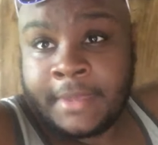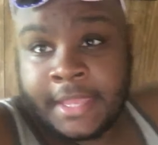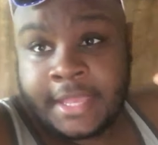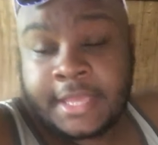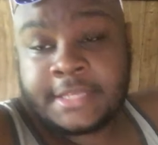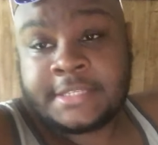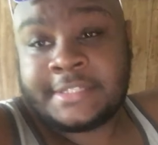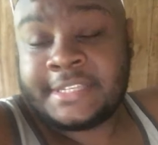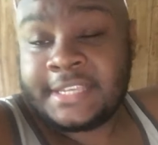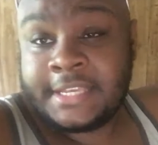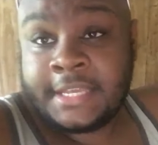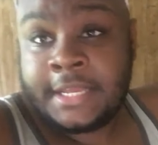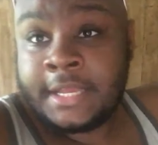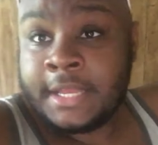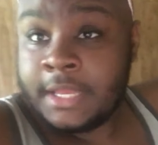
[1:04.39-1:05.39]

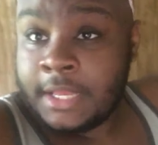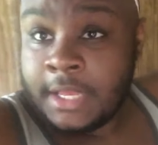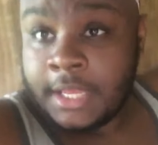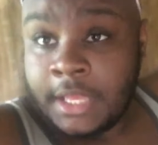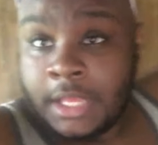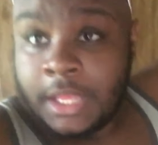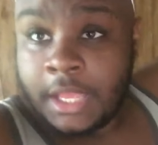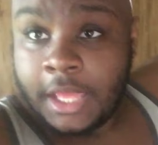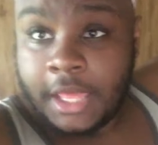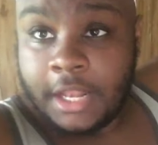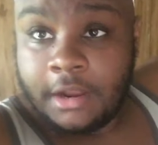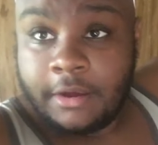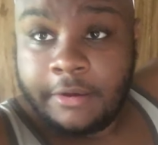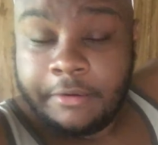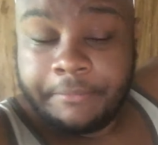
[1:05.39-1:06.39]
EST.
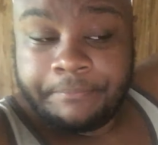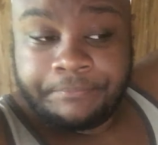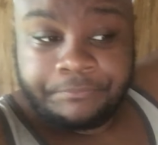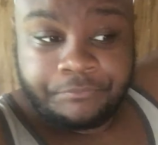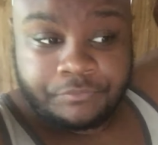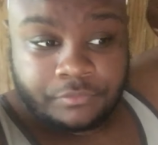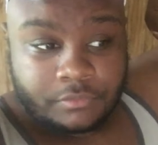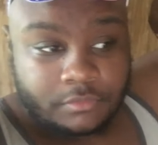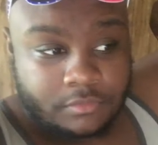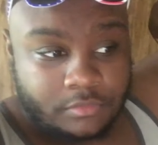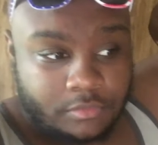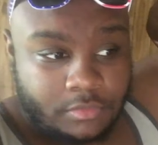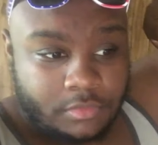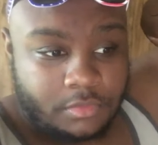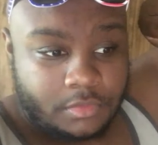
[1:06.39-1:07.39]
And um,
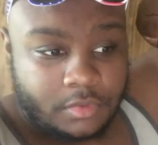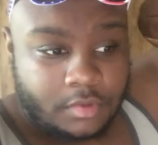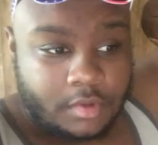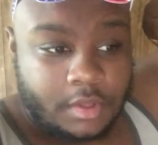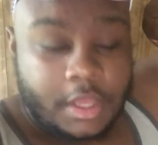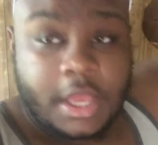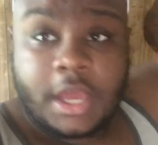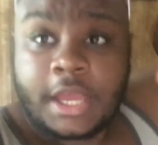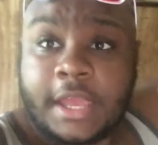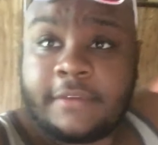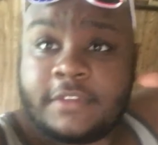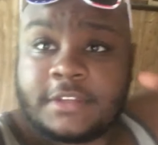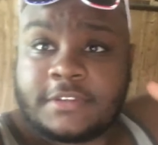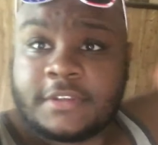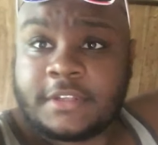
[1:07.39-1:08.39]
yeah, give
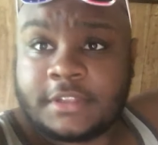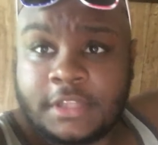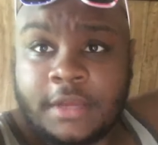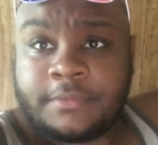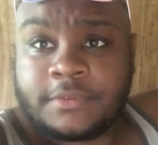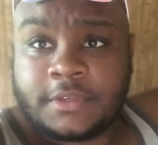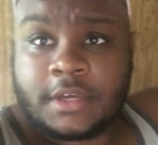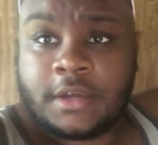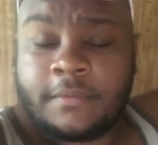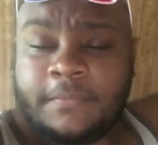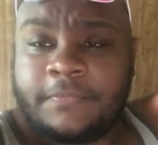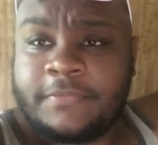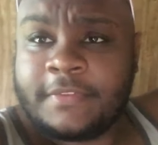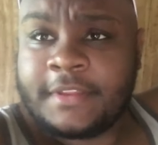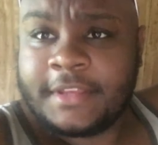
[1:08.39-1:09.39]
this a thumbs up.
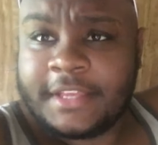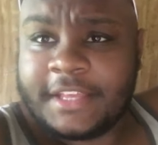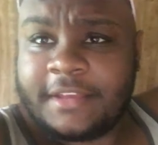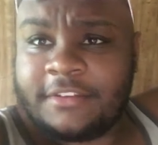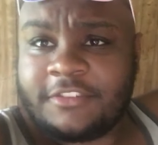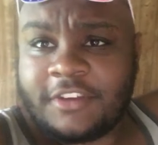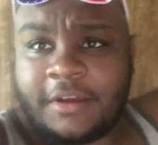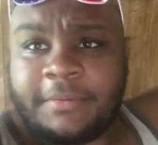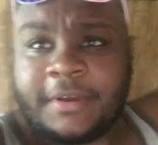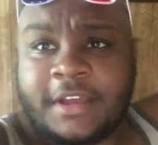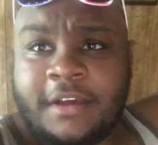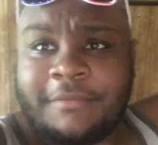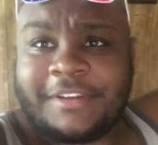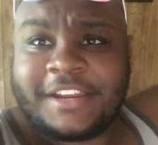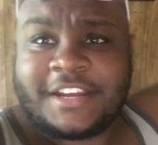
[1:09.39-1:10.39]
You drop a
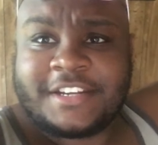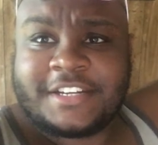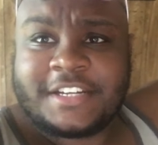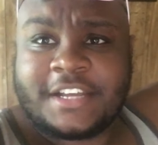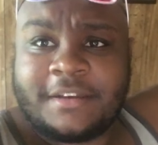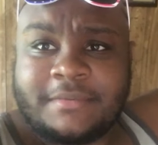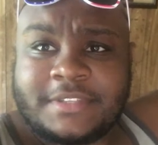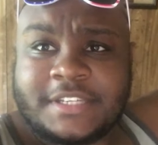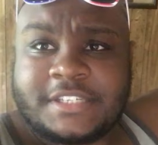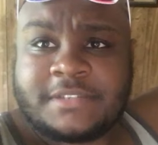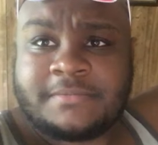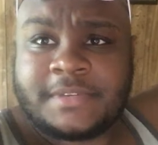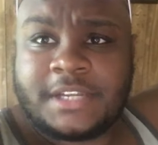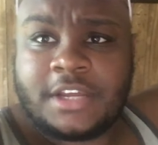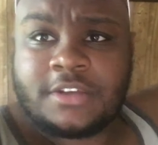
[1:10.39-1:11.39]
comment down in the comment
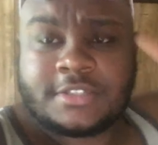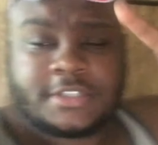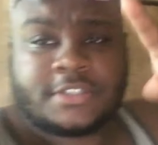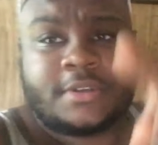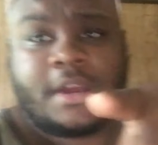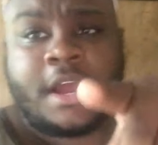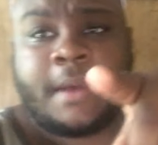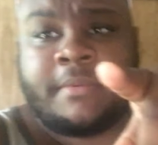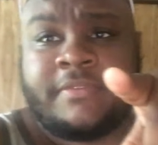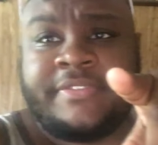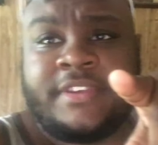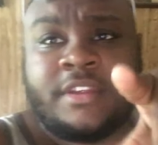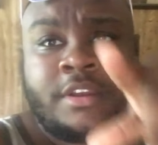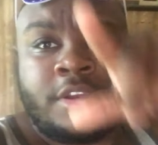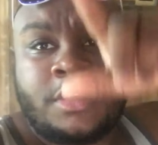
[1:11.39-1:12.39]
section below. Subscribe if
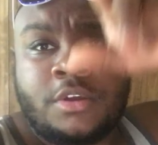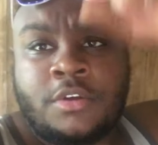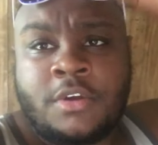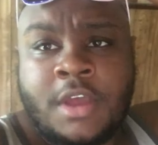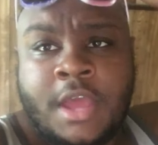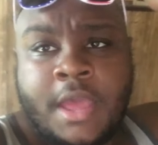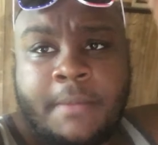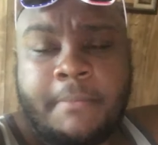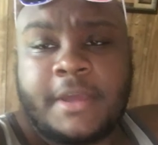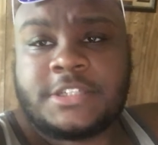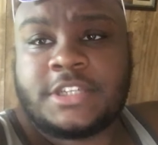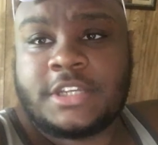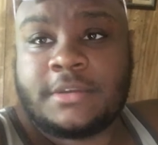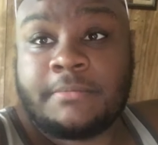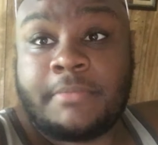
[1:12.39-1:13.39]
you're new. Make
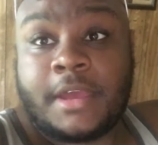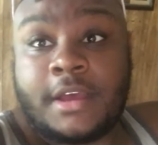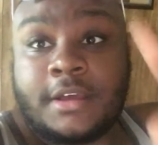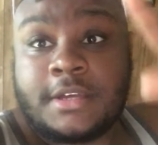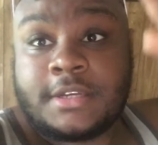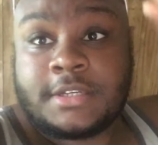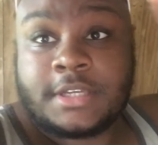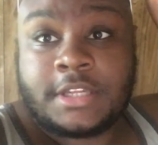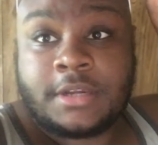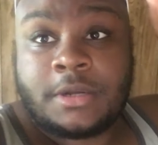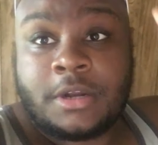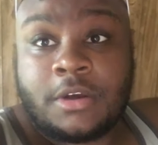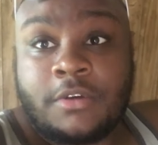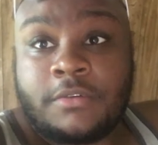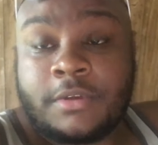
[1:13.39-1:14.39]
sure your bell, your
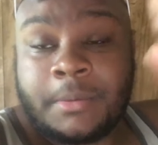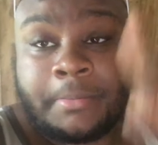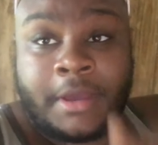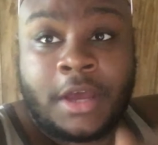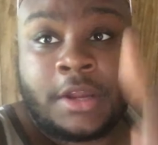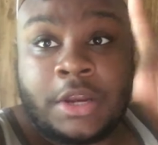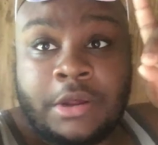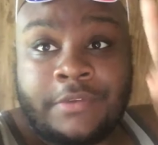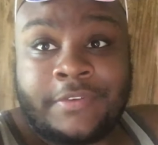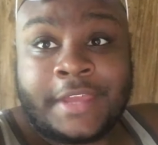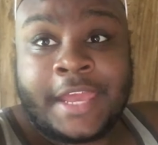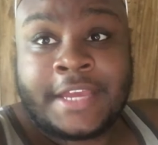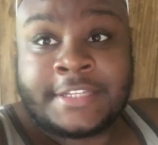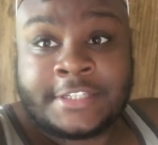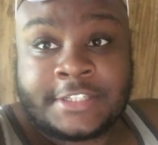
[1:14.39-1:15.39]
note, your bell
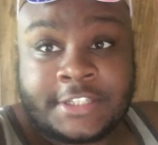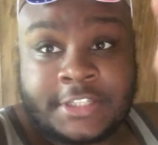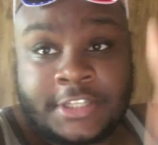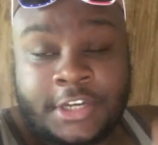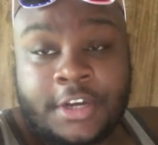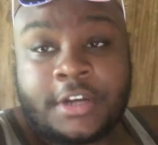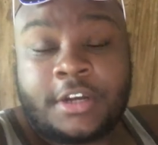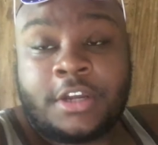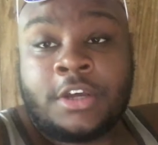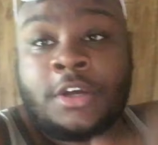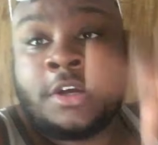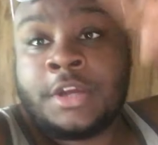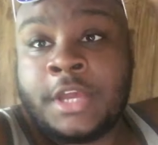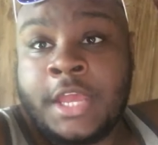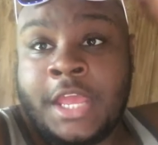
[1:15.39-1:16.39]
notifications are turned
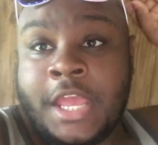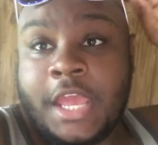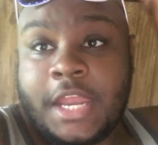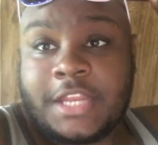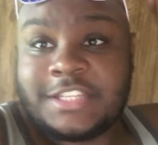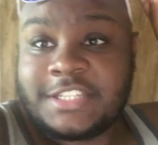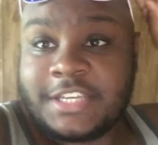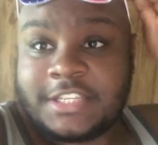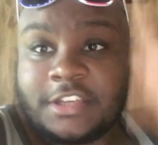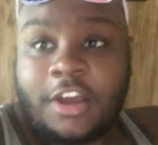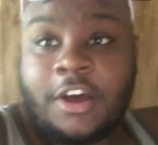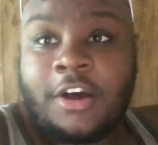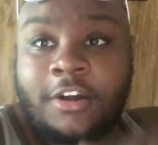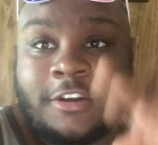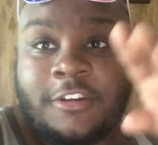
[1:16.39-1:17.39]
on, and it says
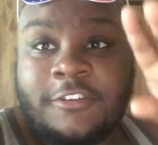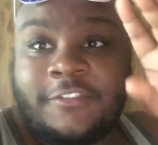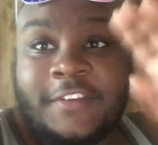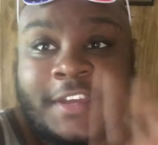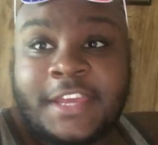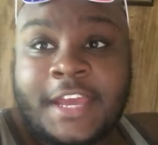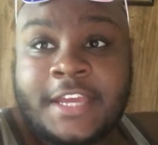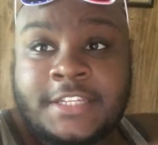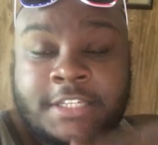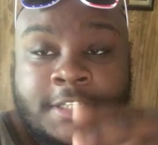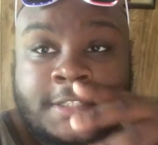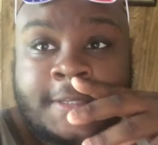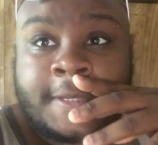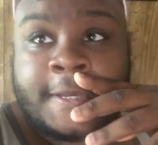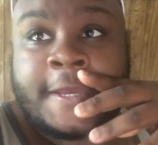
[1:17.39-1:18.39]
all
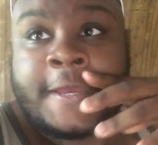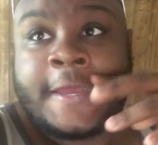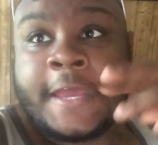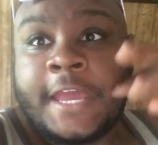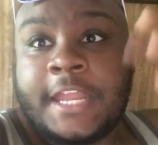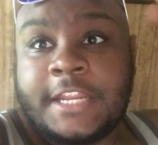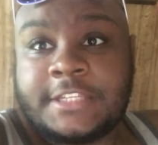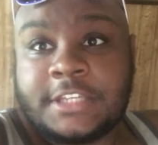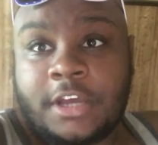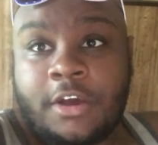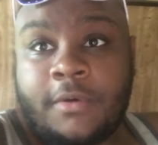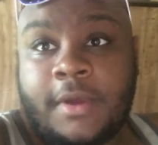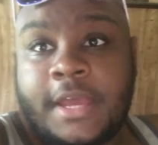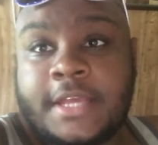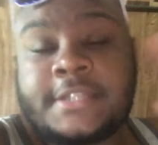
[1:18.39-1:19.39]
notifications. And as
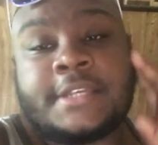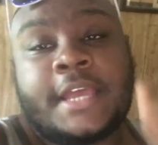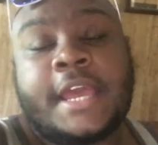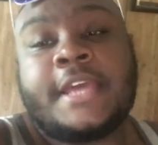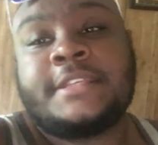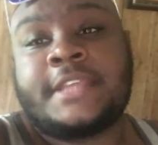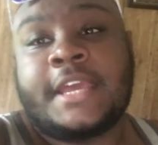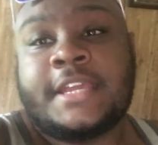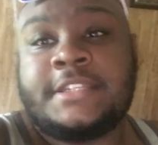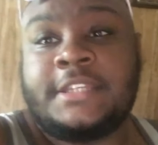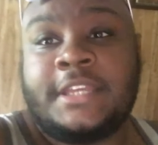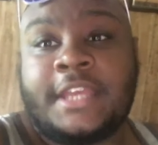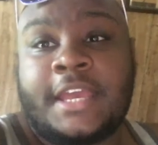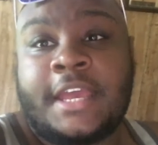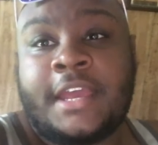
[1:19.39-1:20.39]
always,
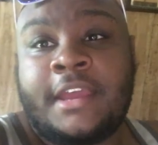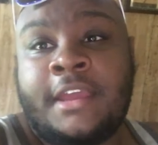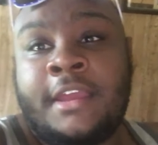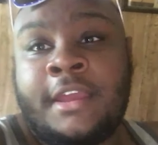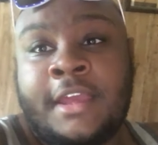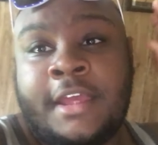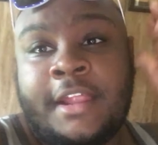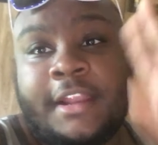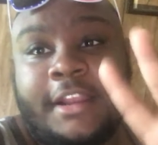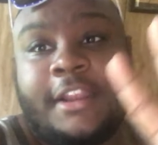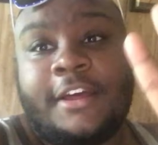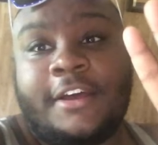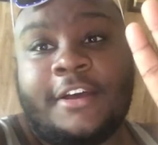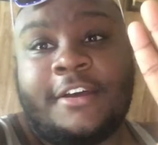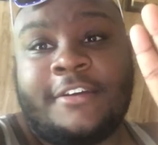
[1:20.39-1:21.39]
SKG gang,
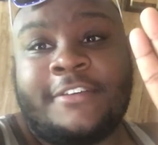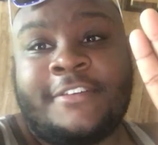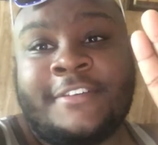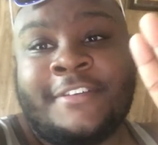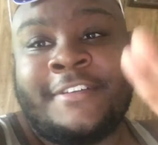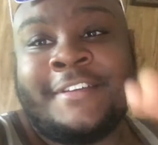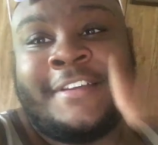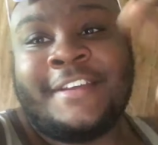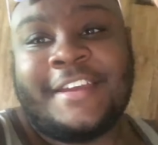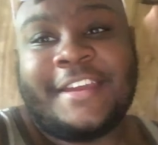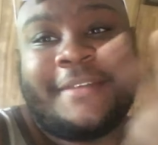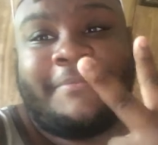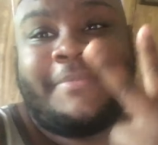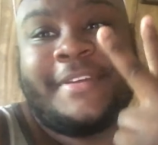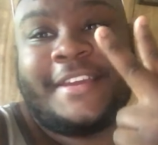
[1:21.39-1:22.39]
love
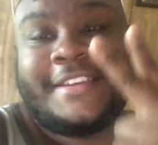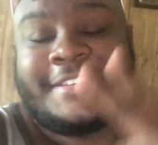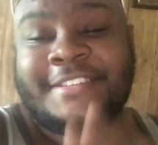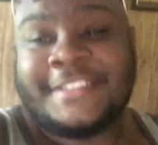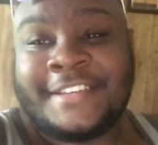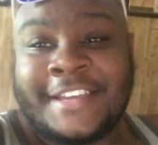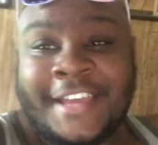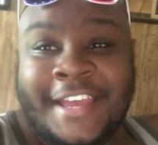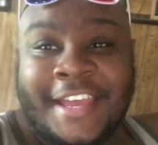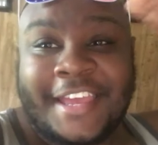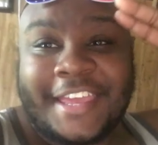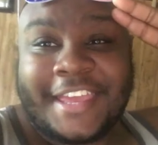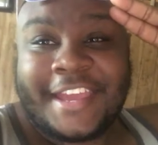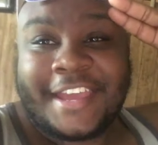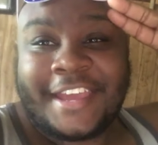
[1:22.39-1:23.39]
and peace.
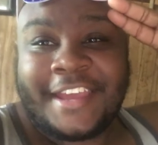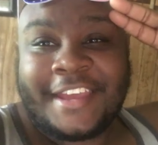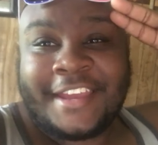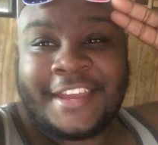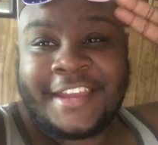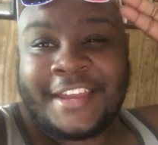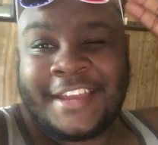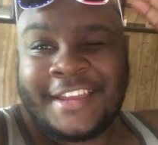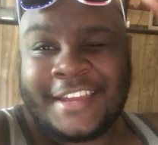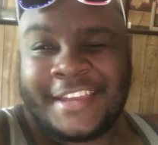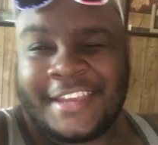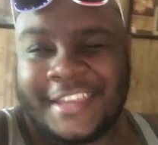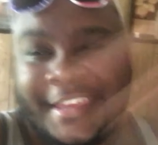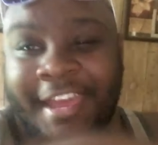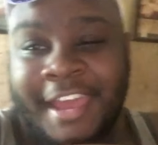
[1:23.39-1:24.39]
Gang gang.
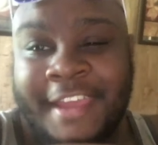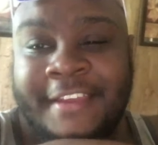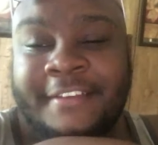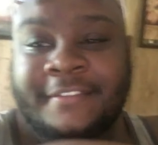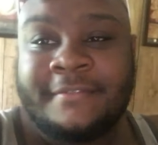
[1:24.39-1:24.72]
Gang.